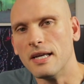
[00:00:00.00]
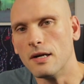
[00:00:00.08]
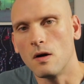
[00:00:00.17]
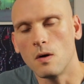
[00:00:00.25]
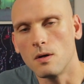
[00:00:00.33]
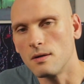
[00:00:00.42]
It
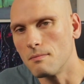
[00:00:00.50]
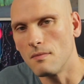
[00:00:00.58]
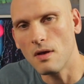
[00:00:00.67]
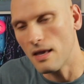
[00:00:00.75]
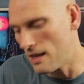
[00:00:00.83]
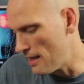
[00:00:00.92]
hurt.
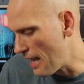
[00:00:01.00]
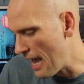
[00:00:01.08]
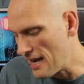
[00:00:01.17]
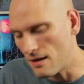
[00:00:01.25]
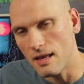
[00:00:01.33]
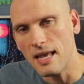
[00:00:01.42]
It
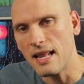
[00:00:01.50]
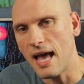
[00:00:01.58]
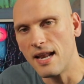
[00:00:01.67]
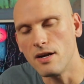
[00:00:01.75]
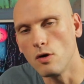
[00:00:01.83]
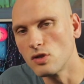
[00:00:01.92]
had it
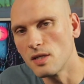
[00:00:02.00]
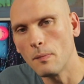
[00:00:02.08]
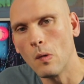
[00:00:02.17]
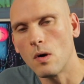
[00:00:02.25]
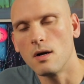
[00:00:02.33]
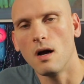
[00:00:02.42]
had no
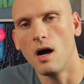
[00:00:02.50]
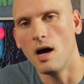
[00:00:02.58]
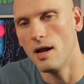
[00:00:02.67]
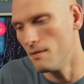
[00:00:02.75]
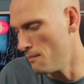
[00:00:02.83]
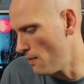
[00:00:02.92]
support
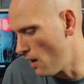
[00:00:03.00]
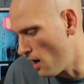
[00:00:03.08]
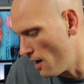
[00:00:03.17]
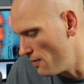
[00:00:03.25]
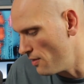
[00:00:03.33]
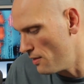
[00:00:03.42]
on,
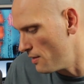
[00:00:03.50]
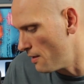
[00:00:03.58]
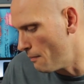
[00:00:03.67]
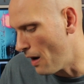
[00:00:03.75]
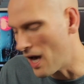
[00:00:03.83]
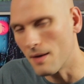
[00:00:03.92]
on the
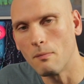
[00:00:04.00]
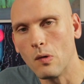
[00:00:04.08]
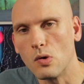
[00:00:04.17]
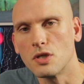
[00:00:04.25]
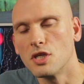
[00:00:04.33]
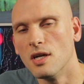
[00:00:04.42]
bottom
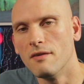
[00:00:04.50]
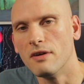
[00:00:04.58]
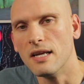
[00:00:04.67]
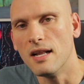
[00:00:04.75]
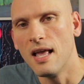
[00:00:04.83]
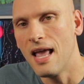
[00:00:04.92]
portion of
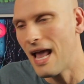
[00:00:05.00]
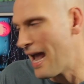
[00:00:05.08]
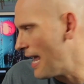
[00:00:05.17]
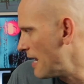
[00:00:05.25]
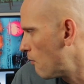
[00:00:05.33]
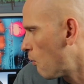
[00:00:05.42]
it.
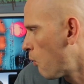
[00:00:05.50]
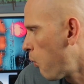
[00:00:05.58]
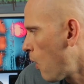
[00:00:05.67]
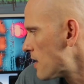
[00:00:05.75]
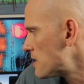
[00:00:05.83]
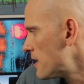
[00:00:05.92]
And it
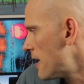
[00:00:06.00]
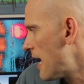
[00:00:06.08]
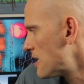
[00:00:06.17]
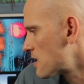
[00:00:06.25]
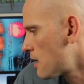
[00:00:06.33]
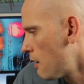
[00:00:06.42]
wasn't
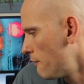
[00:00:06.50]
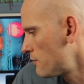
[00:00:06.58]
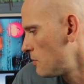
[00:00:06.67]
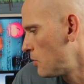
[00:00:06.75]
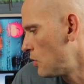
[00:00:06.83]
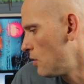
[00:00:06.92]
as
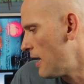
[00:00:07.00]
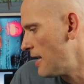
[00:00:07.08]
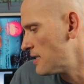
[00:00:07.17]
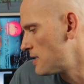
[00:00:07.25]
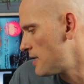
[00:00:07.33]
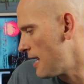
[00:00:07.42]
comfortable
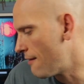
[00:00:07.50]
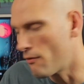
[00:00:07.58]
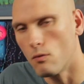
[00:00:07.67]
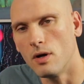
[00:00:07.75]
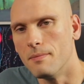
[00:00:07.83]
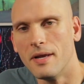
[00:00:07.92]
as
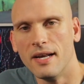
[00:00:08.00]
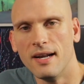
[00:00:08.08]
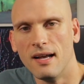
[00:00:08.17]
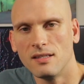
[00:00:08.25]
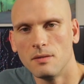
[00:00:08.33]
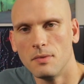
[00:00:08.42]
everyone made it
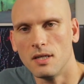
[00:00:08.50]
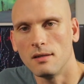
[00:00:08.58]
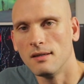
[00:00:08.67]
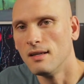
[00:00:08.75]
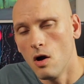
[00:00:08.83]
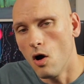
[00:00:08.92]
out to be.
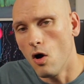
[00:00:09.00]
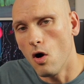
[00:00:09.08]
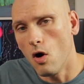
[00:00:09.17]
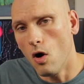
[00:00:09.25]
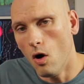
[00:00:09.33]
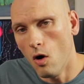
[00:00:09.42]

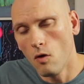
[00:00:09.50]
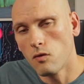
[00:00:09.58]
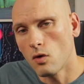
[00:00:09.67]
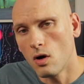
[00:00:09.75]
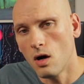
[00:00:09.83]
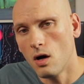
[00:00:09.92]

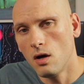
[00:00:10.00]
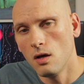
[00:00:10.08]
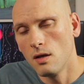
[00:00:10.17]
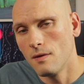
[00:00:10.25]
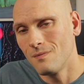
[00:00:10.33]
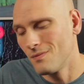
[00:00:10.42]

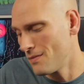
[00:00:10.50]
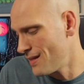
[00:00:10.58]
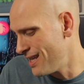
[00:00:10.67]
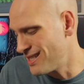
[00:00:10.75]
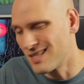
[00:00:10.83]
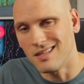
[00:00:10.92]
Overall,
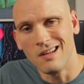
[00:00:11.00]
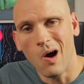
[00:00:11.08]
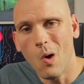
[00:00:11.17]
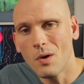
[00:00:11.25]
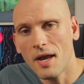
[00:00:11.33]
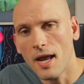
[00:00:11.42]
it's an
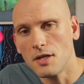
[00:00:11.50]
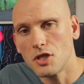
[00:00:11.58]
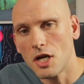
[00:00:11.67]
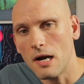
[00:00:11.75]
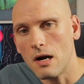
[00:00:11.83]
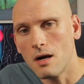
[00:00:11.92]
okay
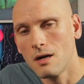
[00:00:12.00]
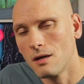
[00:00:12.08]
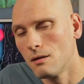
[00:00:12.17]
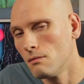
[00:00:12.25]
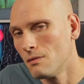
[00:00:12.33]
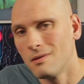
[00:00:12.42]
chair.
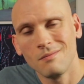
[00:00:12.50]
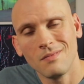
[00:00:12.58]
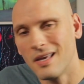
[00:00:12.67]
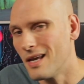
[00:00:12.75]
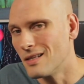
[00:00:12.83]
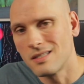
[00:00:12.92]

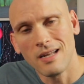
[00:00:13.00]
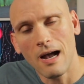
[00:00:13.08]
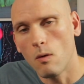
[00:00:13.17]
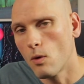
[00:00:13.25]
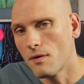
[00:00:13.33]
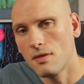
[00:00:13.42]
It's
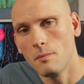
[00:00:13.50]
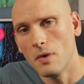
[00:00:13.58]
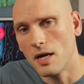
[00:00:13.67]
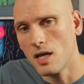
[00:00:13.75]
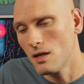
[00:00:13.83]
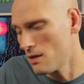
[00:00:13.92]
not worth the
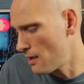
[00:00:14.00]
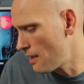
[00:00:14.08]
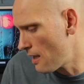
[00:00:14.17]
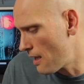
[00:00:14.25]
money.